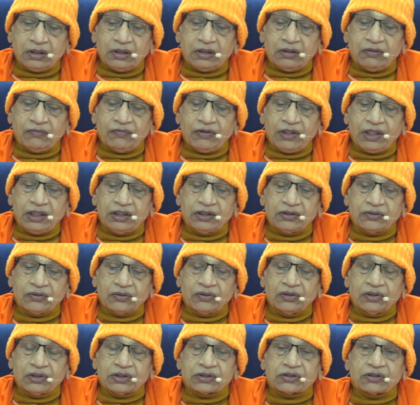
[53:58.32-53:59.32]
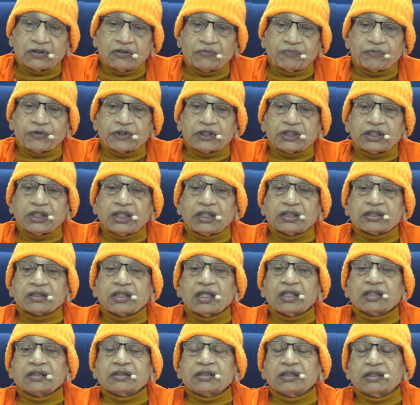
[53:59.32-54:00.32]
Why is so? Sarva
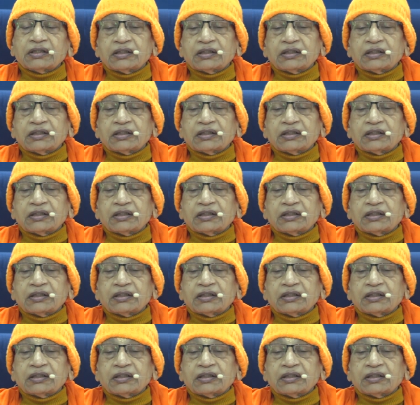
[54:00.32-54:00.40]
Pratyakshasti